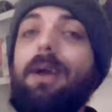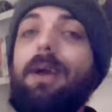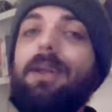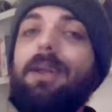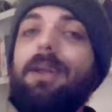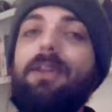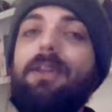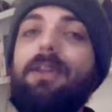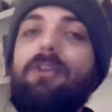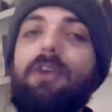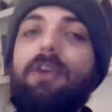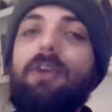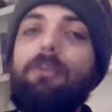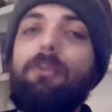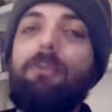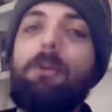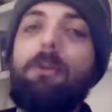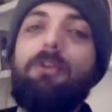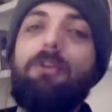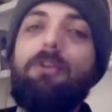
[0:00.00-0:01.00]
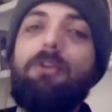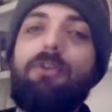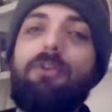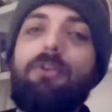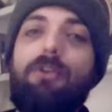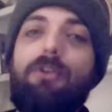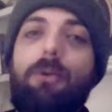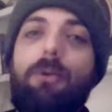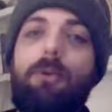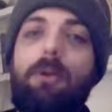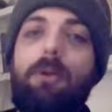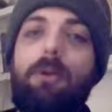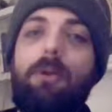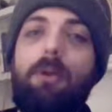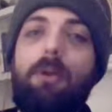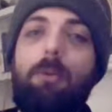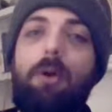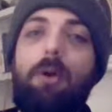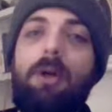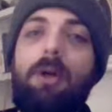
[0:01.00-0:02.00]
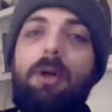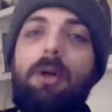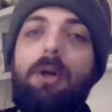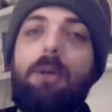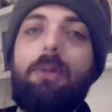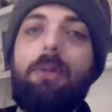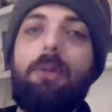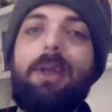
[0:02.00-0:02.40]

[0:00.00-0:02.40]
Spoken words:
get that Sasha maybe should have sold it a little more, but